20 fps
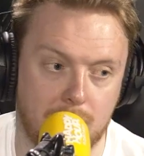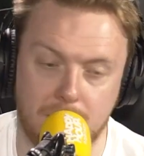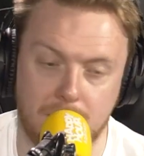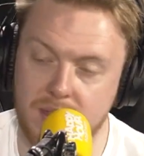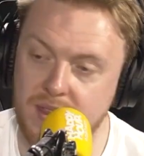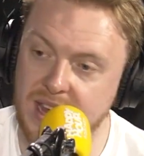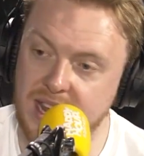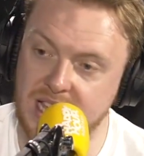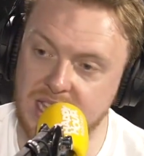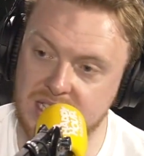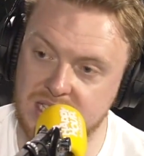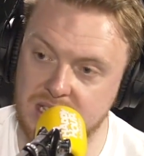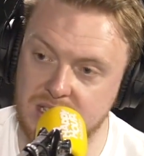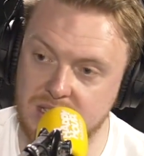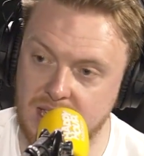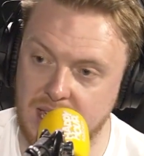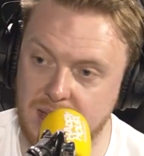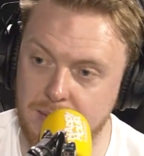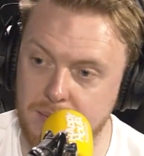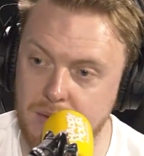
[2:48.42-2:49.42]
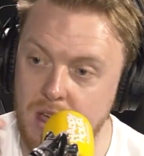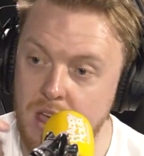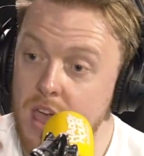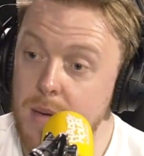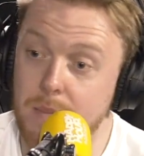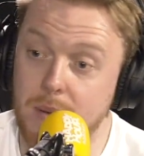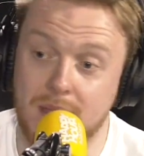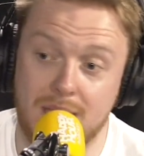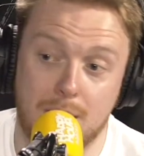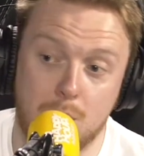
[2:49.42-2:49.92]
but then he's getting.
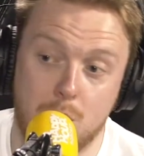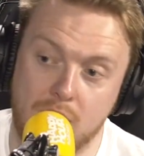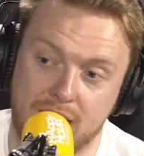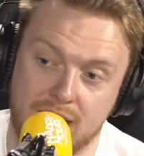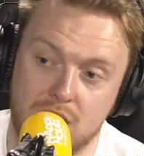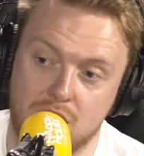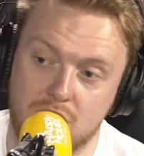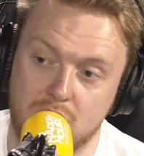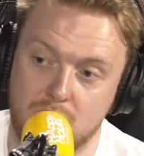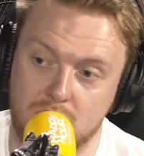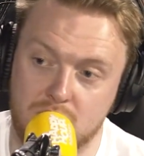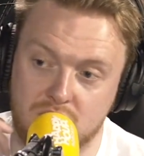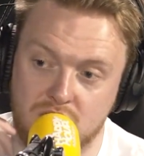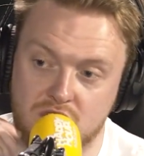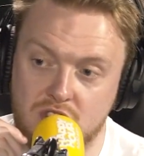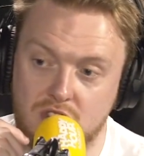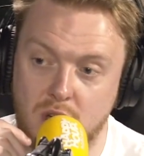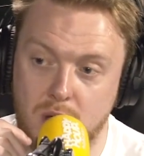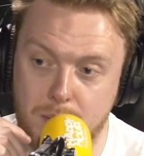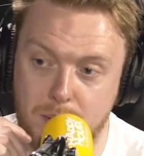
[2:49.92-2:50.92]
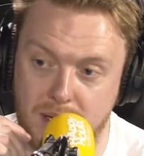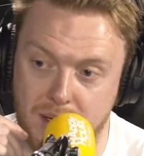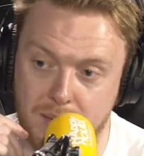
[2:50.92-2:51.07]
But then what can you do to stop it?